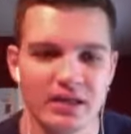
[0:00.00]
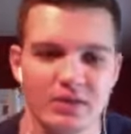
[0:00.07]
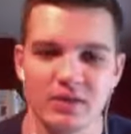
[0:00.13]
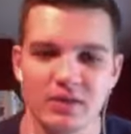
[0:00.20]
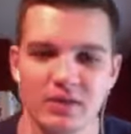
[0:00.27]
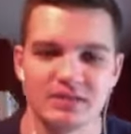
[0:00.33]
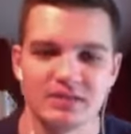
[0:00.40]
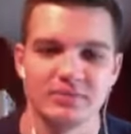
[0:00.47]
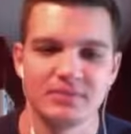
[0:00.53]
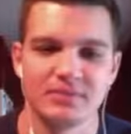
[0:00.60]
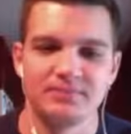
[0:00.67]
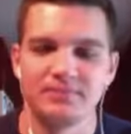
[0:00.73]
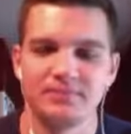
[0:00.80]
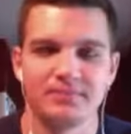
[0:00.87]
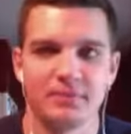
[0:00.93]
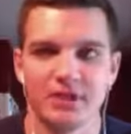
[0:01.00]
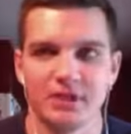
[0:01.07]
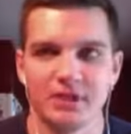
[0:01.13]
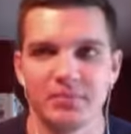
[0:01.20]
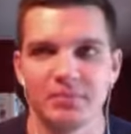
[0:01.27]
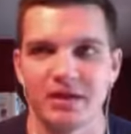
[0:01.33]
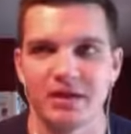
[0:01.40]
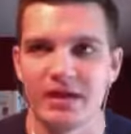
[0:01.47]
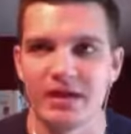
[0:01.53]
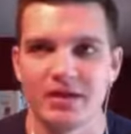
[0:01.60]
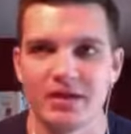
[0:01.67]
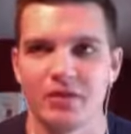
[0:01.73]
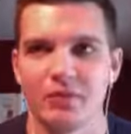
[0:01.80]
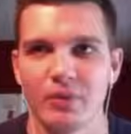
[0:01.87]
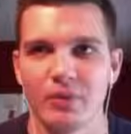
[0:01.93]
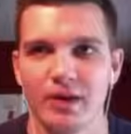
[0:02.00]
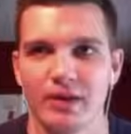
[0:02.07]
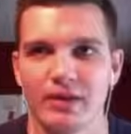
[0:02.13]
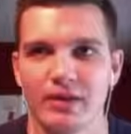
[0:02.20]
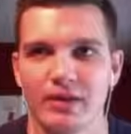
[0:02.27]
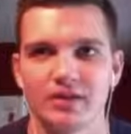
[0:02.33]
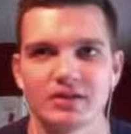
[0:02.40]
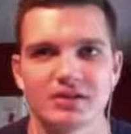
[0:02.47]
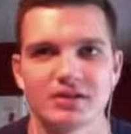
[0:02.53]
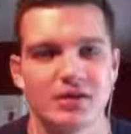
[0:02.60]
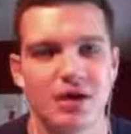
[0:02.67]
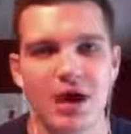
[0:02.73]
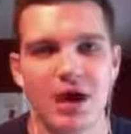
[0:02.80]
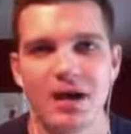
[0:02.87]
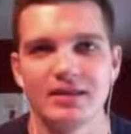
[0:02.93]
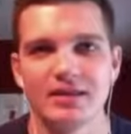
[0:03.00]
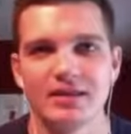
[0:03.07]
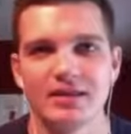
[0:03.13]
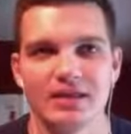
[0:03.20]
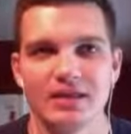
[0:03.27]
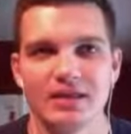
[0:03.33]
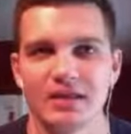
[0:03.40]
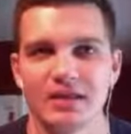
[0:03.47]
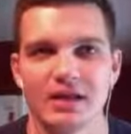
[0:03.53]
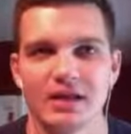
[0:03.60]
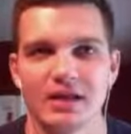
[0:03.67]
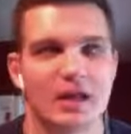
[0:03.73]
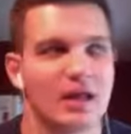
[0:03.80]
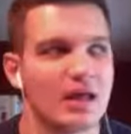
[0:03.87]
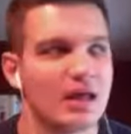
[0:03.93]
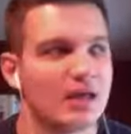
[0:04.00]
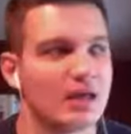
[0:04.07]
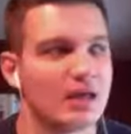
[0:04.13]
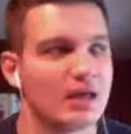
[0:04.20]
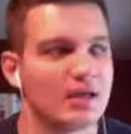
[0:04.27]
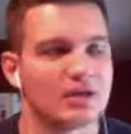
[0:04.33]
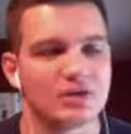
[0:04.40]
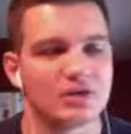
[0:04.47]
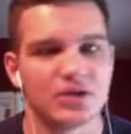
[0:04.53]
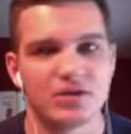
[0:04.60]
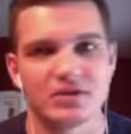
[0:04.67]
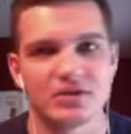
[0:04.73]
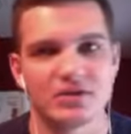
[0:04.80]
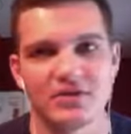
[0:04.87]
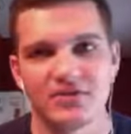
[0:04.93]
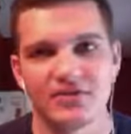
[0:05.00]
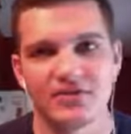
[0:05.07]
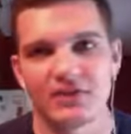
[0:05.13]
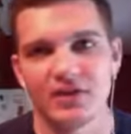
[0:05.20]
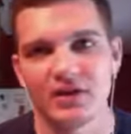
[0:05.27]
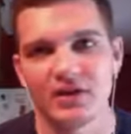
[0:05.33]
He wants to, play here and win here. So I think that in terms of